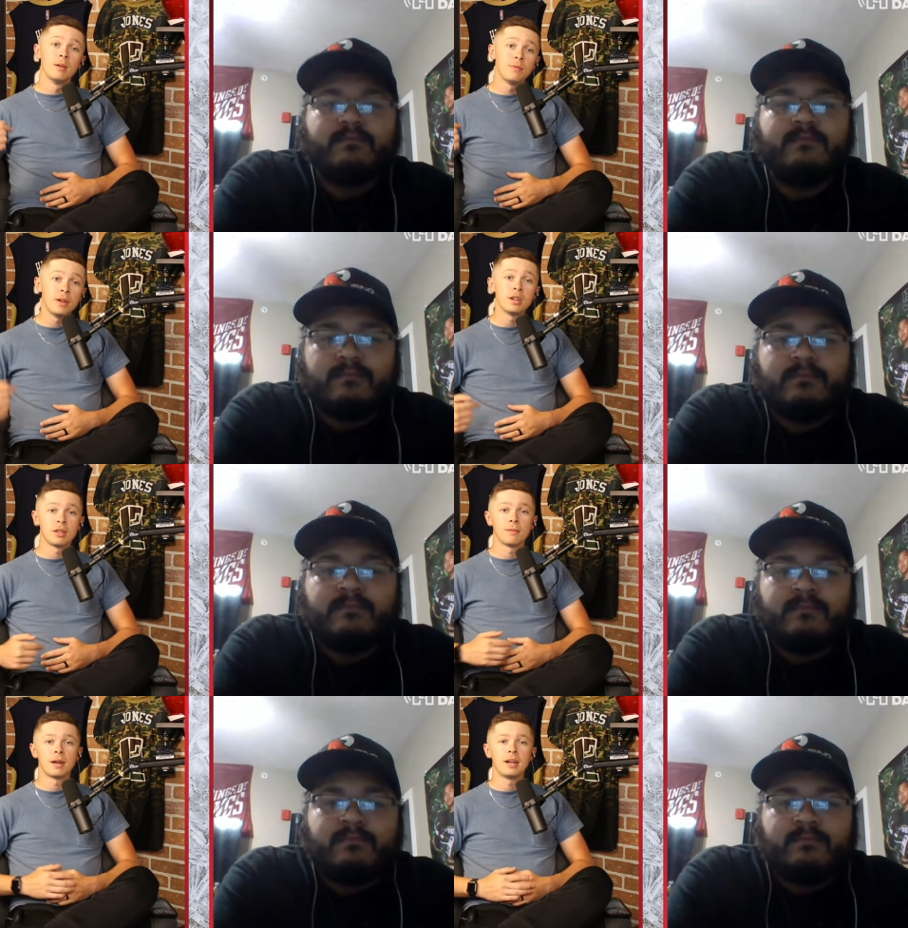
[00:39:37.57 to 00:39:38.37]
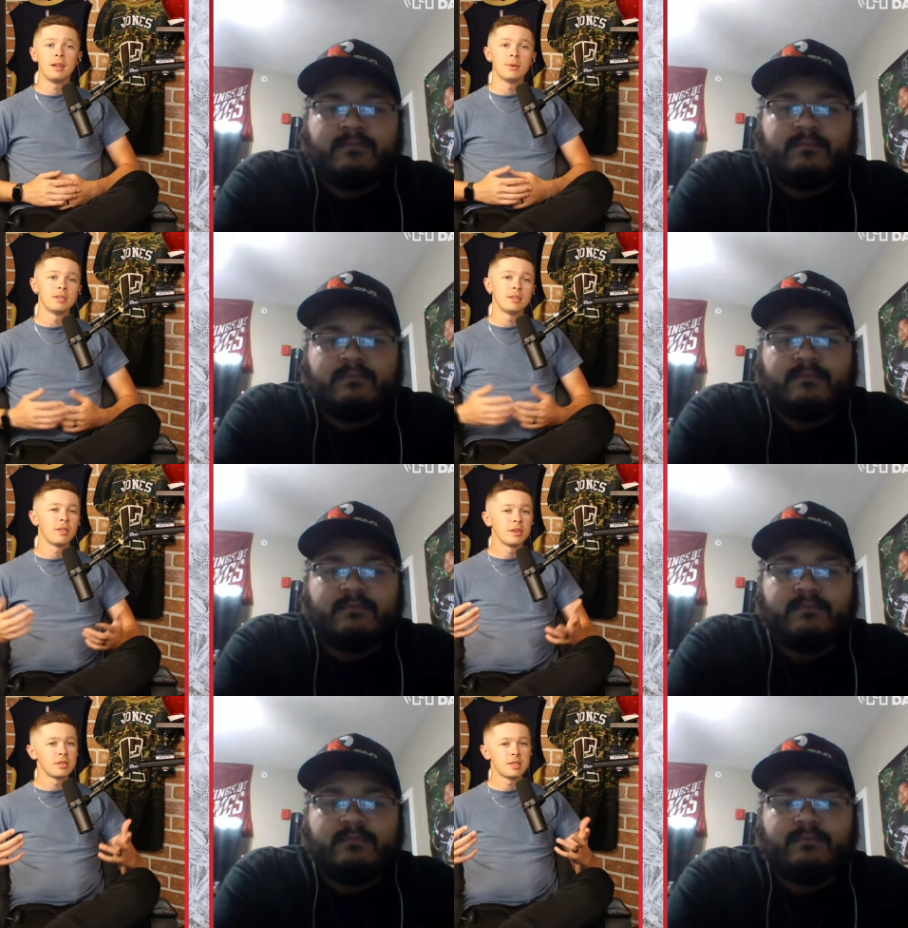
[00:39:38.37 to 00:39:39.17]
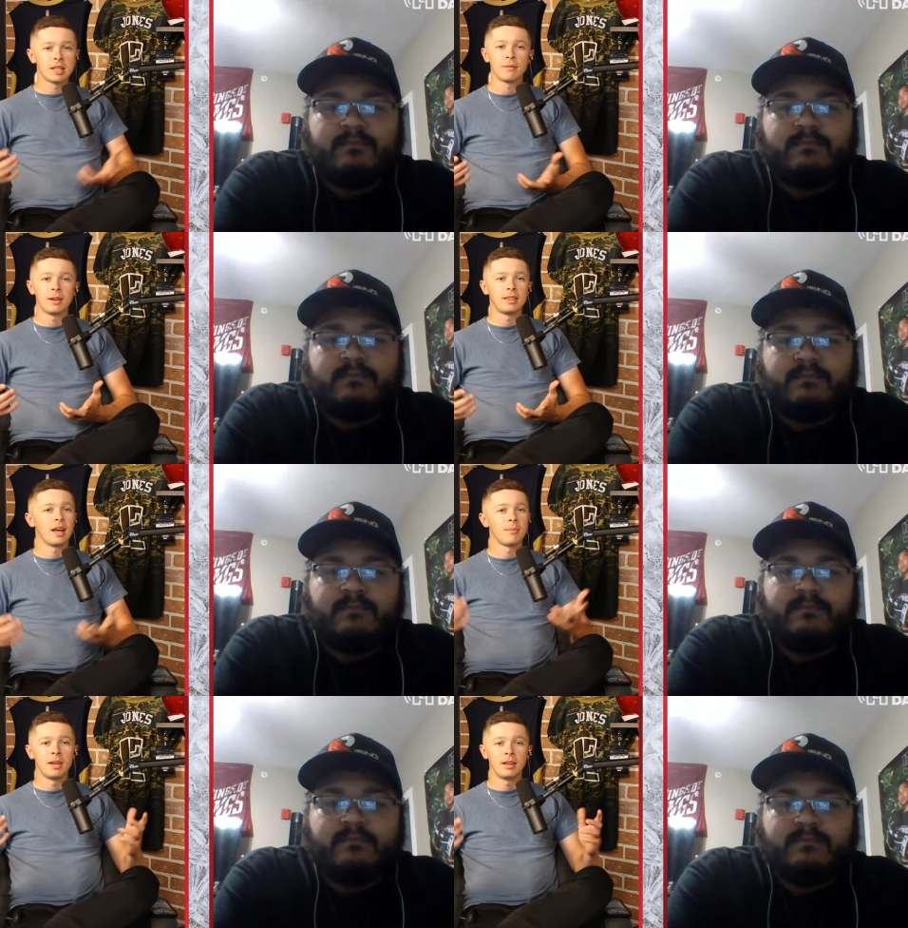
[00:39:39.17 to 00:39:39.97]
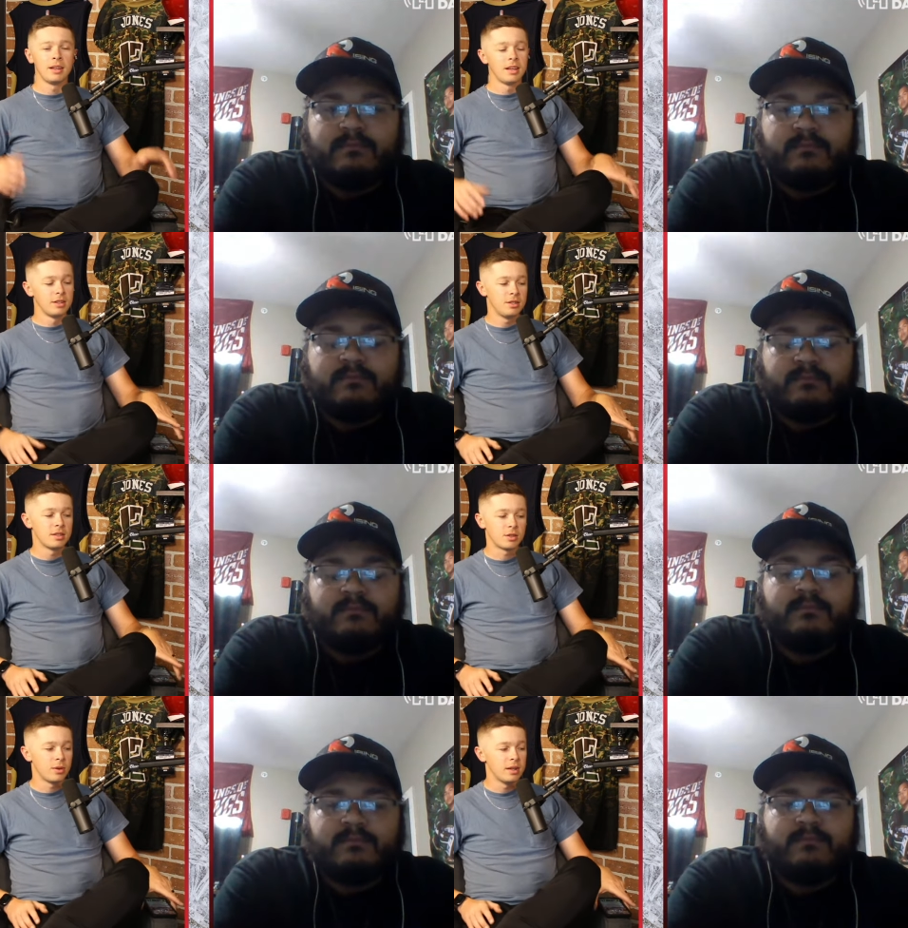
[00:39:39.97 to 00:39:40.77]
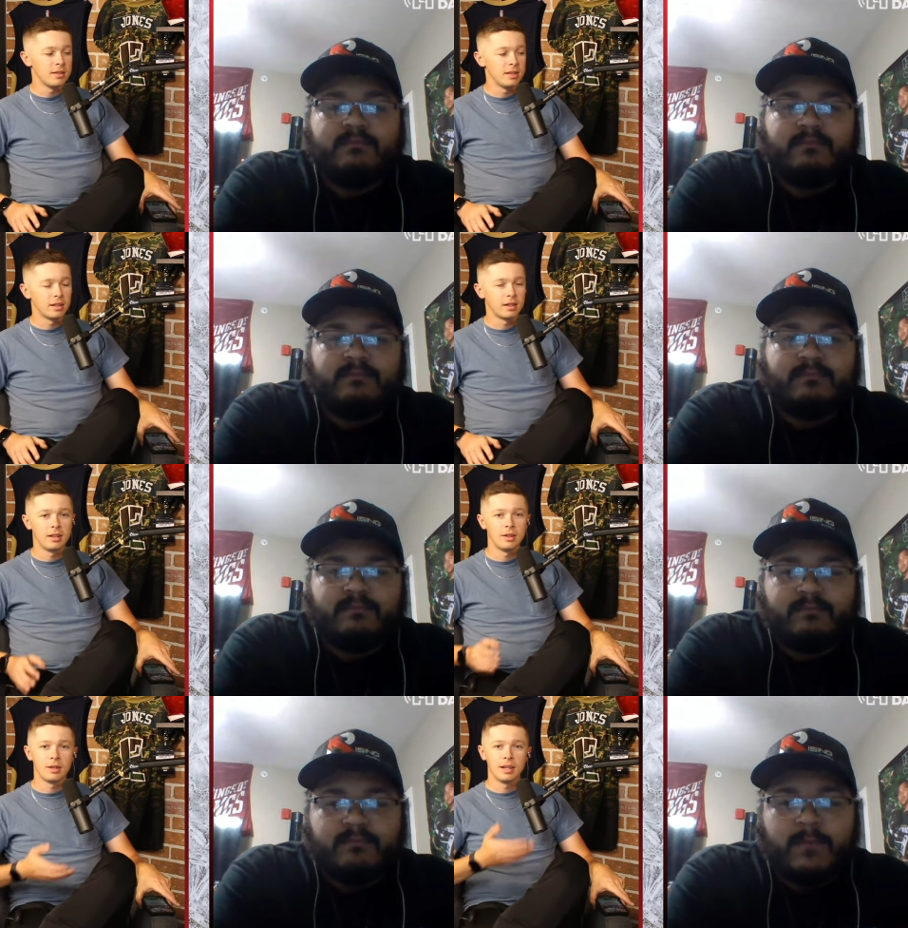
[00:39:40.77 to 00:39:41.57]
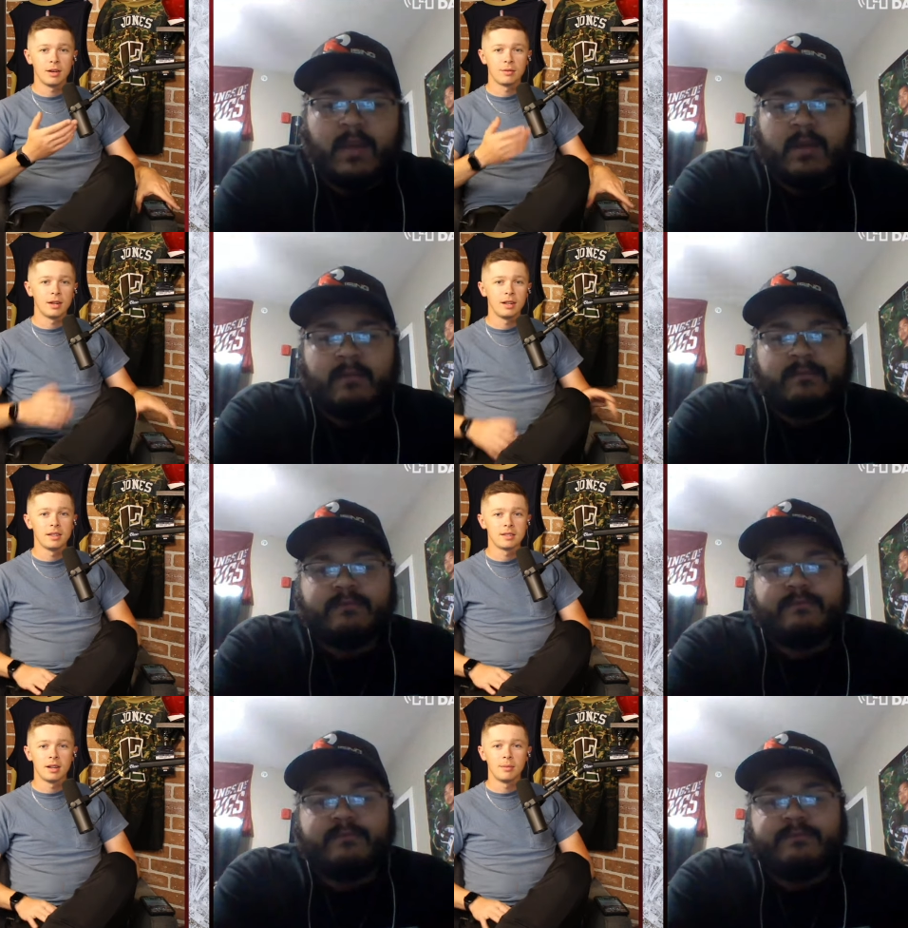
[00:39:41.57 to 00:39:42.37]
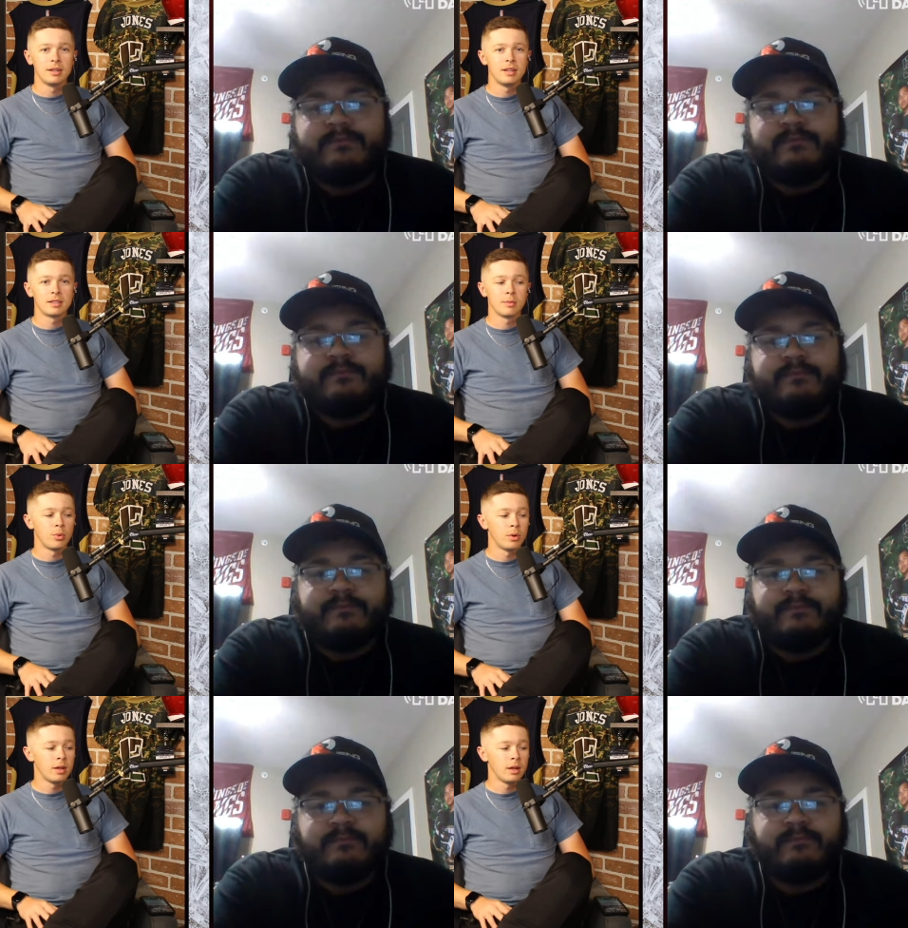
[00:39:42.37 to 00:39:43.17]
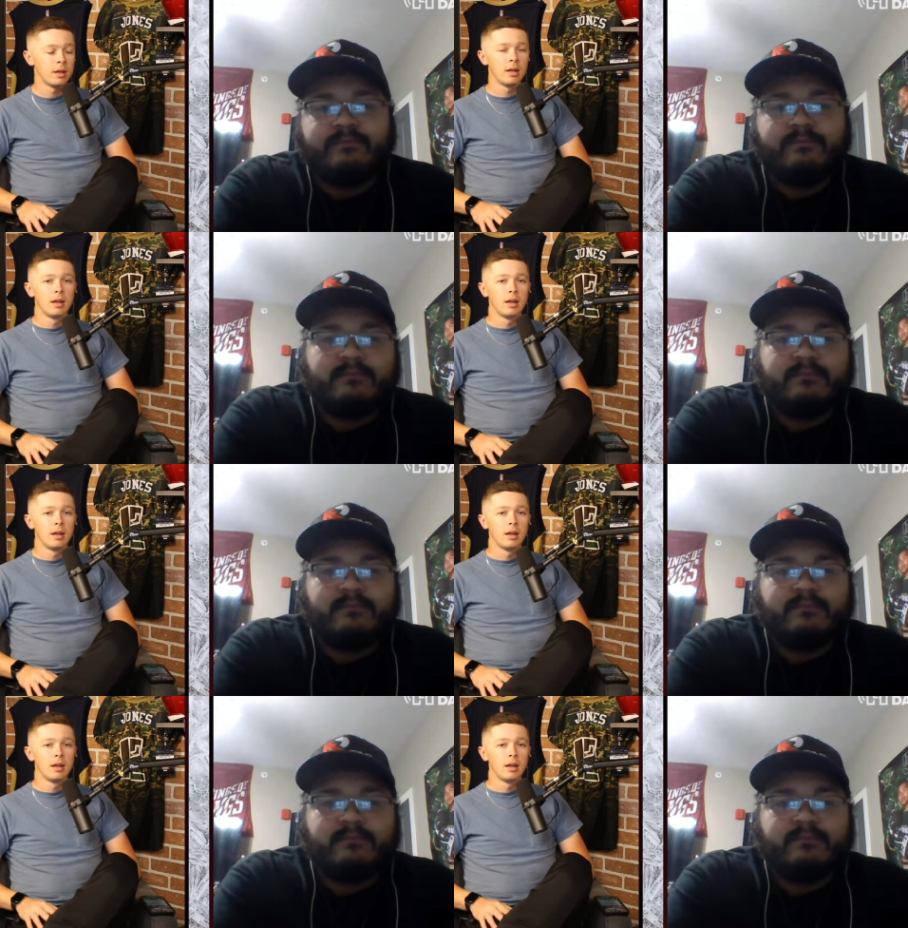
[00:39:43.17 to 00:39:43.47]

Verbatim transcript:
Speaker 1: Finish the fight anyways. You know, there's stuff like that, man. Just crazy. Uh, you know, and now yeah. finding this out about Dustin Poirier.